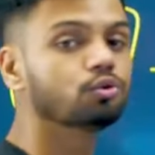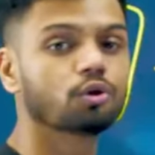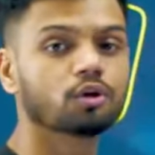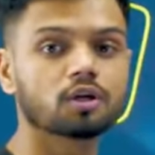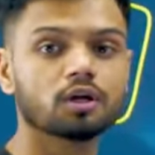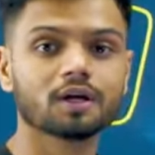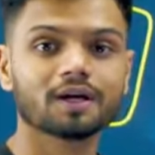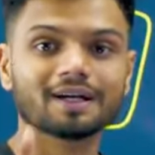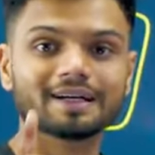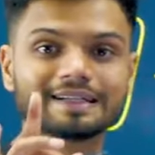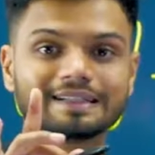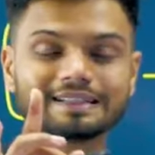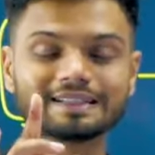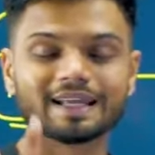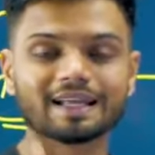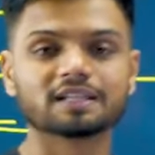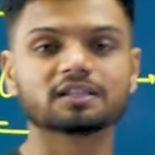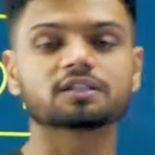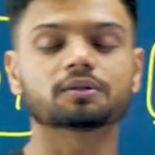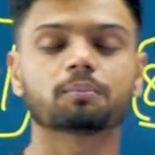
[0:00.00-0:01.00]
your
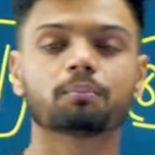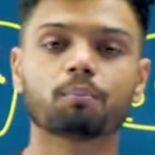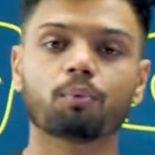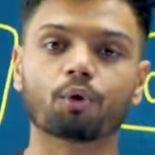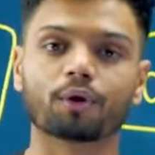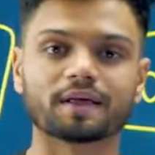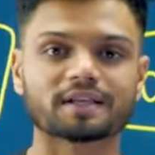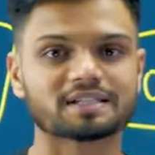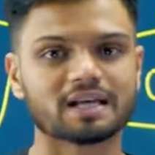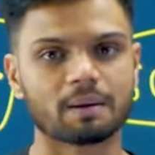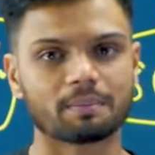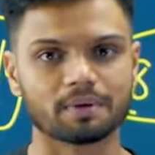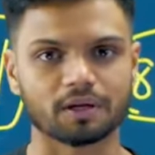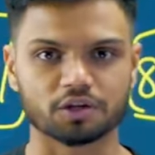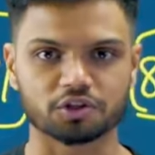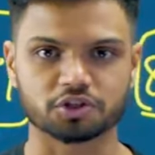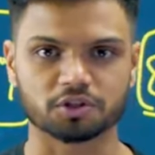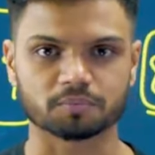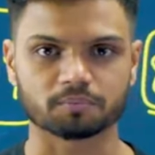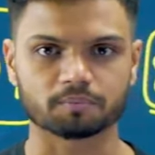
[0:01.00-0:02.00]
10th board
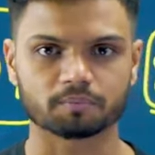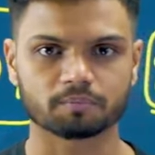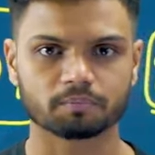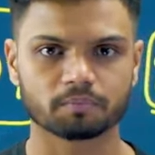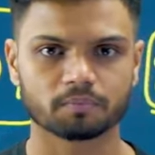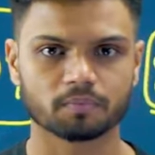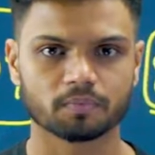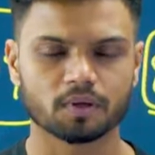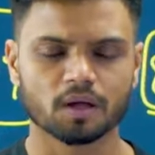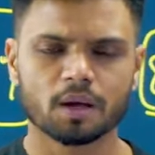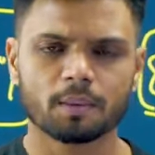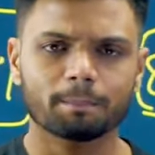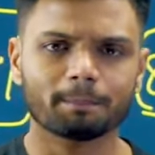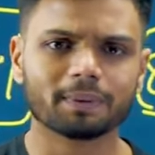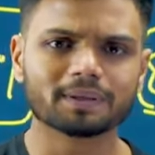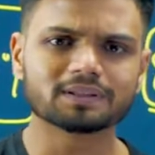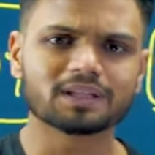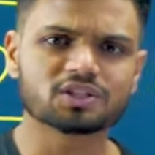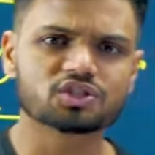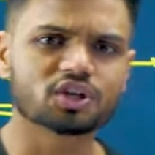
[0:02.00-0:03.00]
examination.
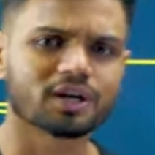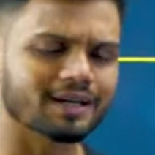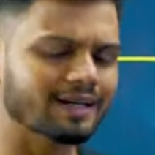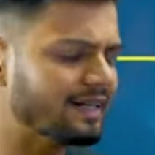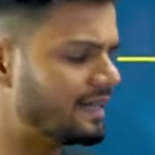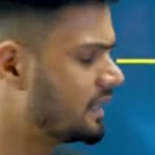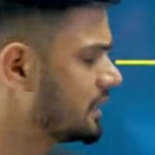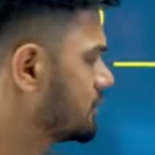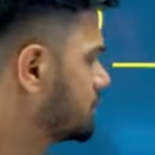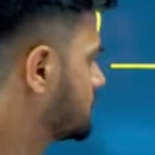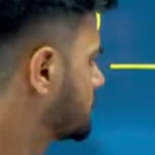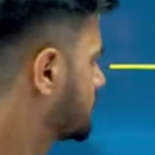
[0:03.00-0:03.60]
But the journey,